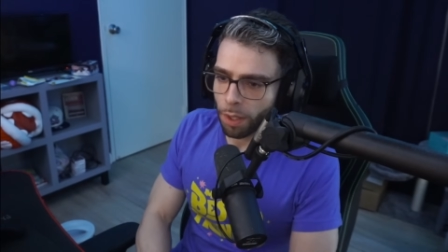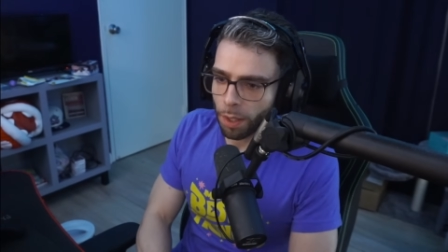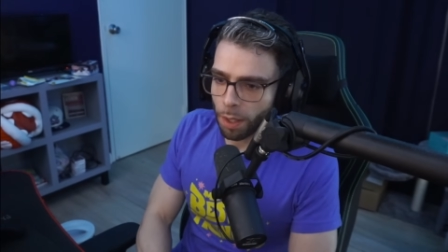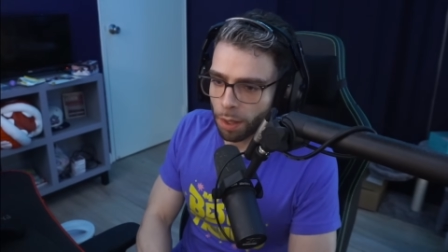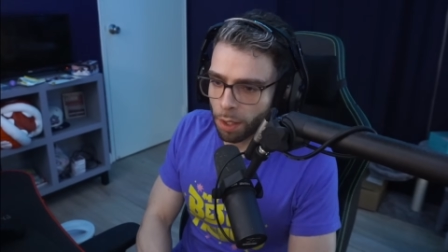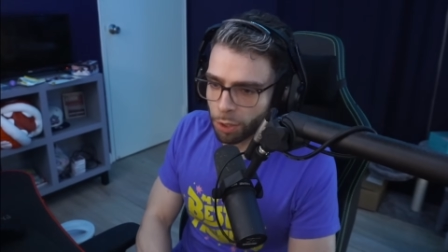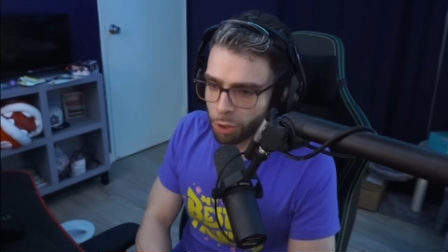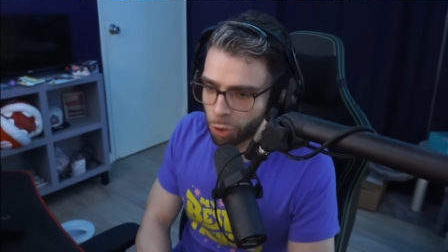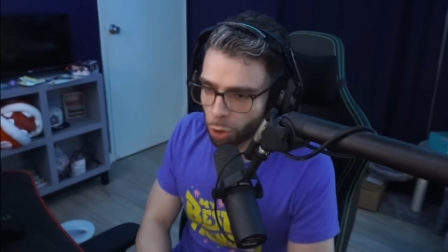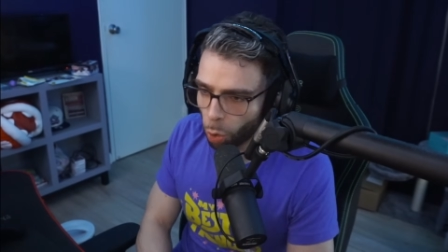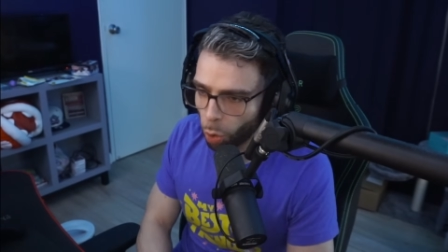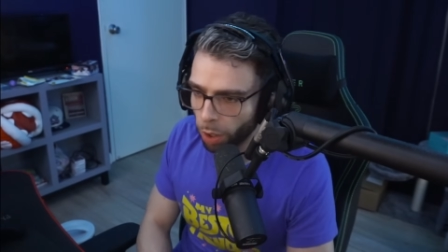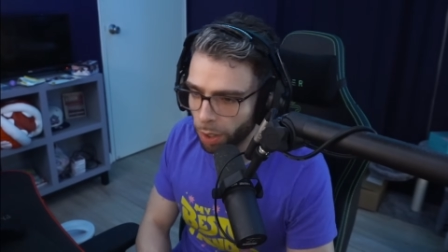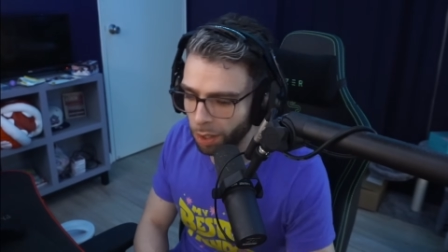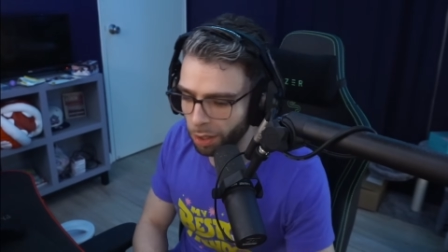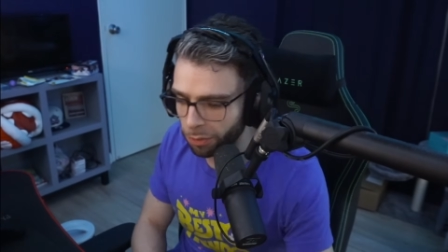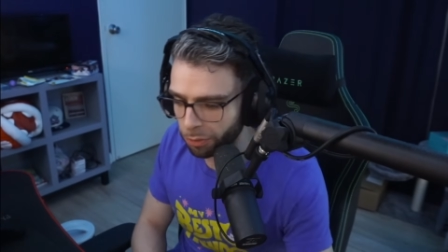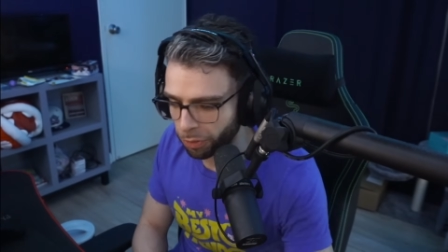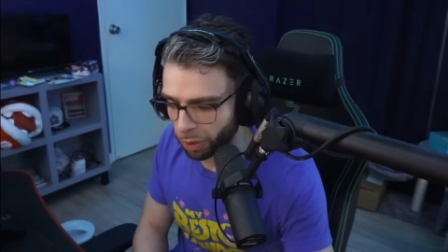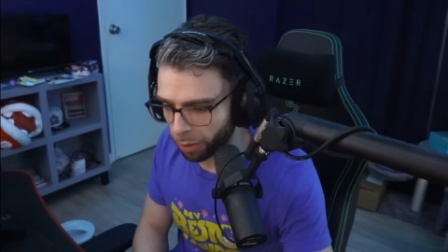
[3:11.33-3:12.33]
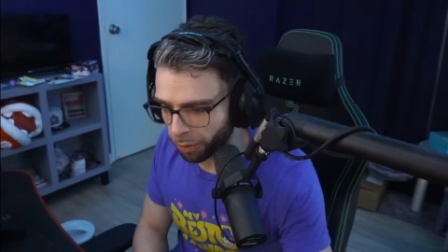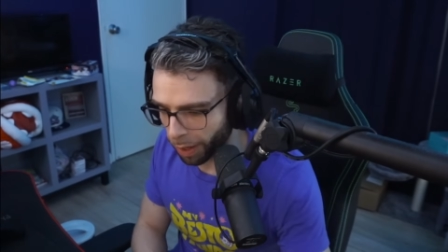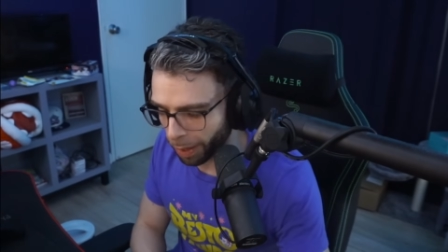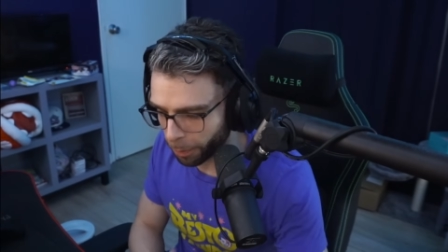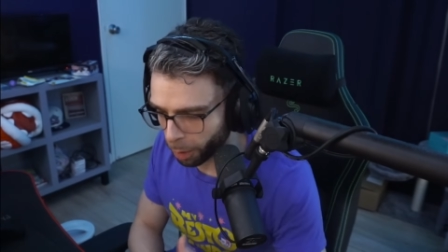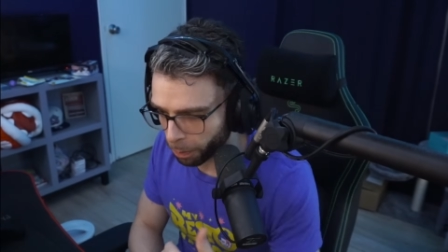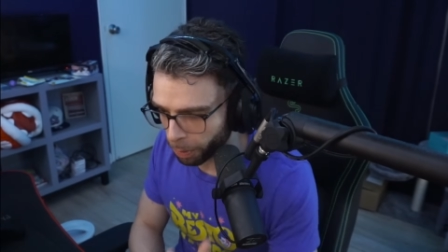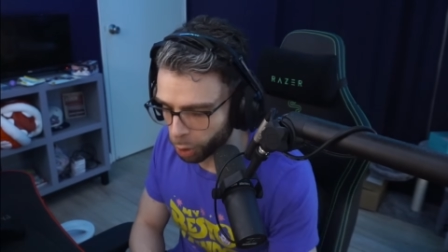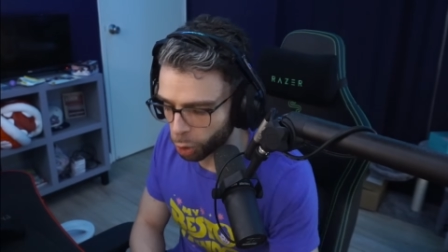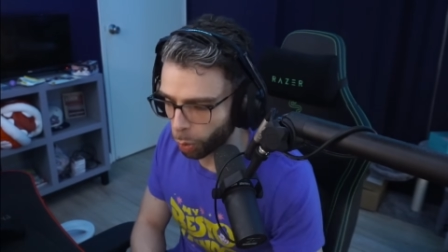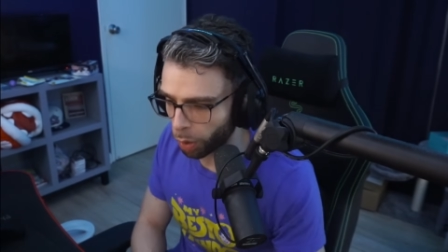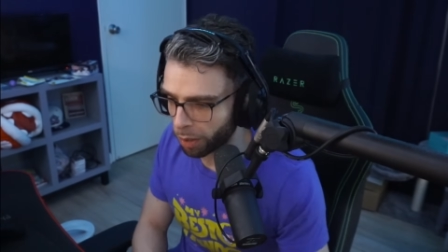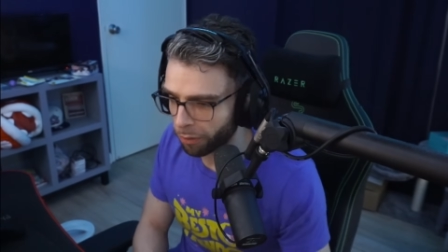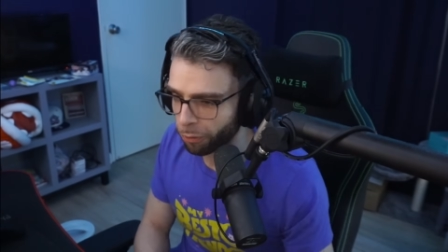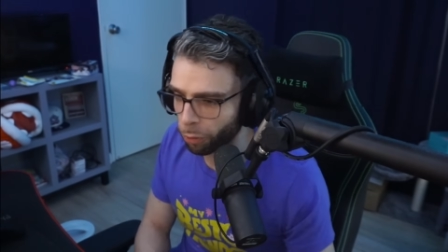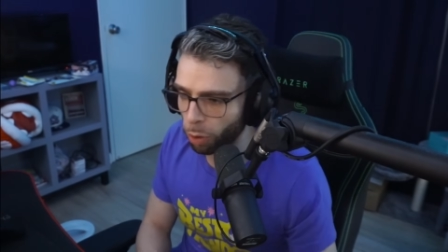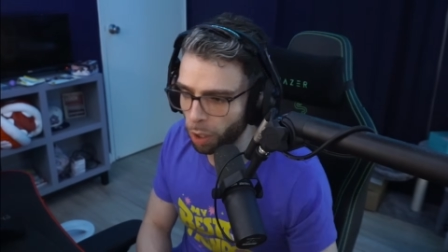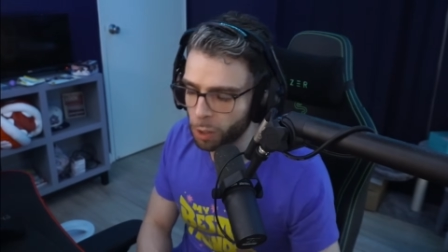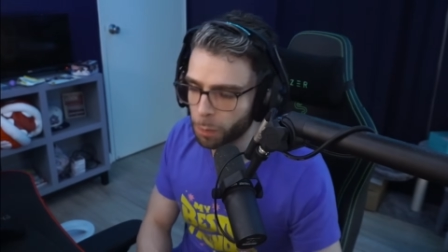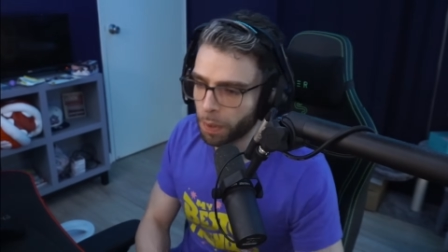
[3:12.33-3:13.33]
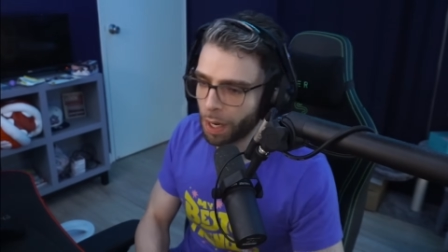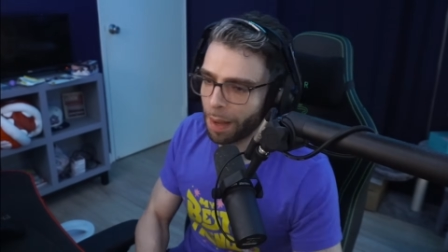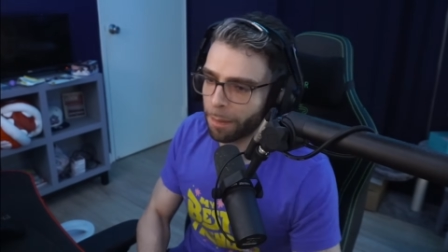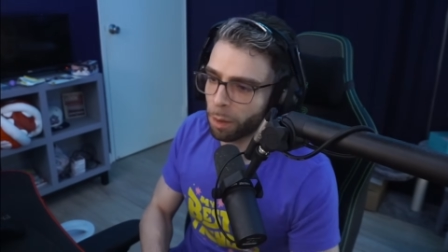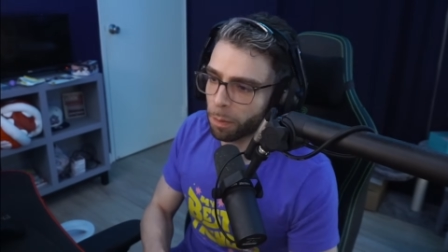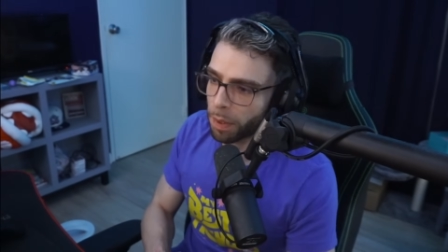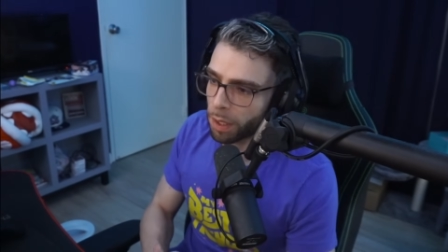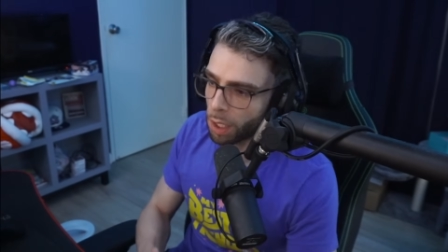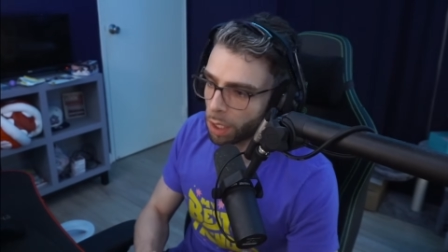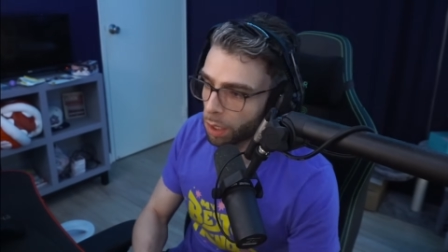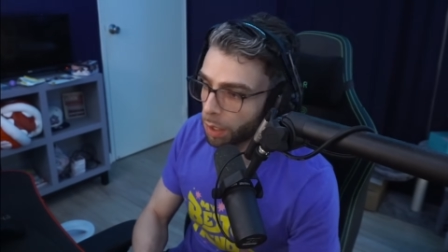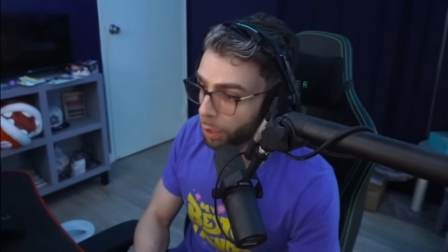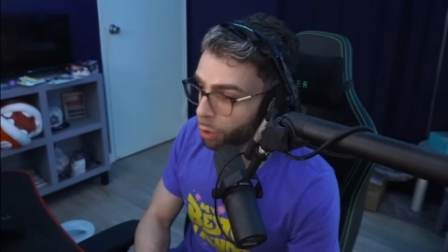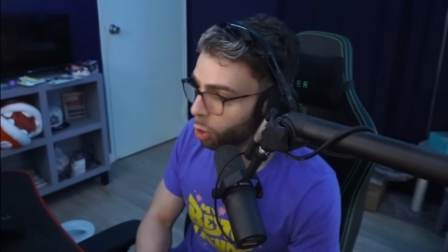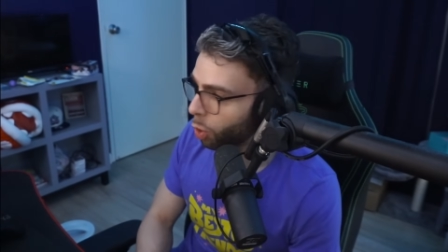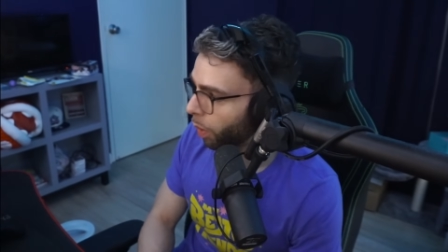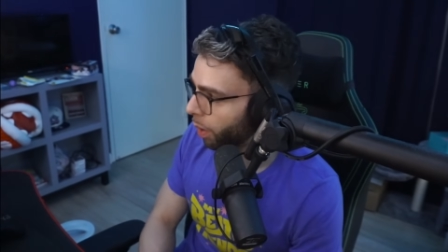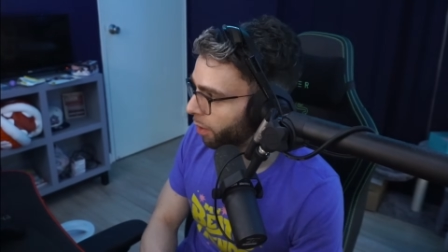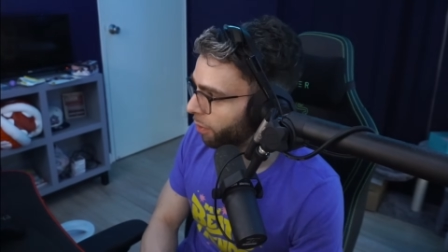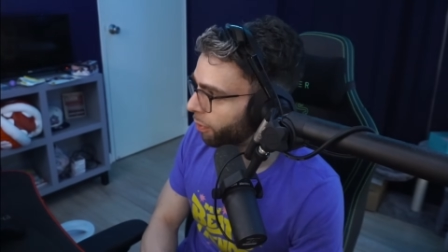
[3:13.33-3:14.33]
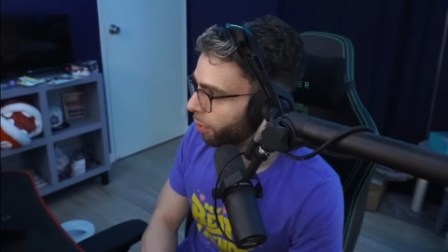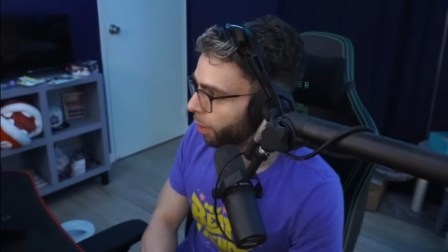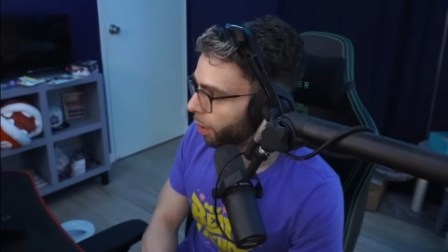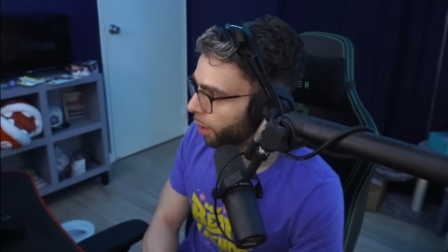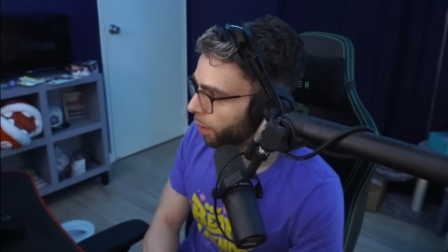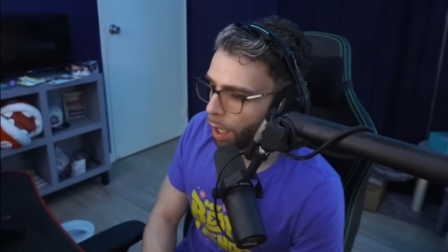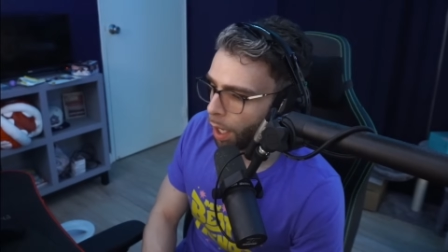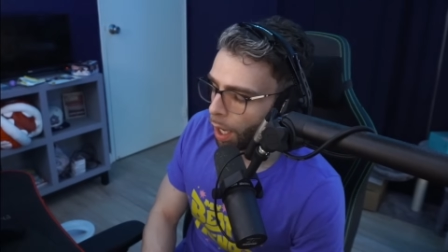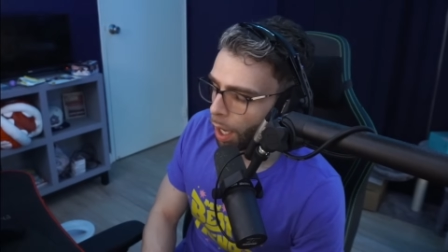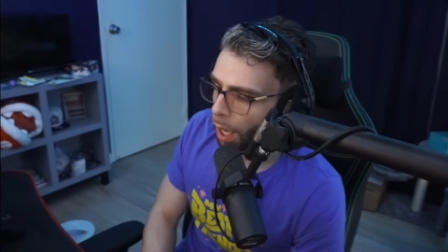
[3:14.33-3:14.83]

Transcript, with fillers: The story of, of MLB 24 has been MLB the glitch 24.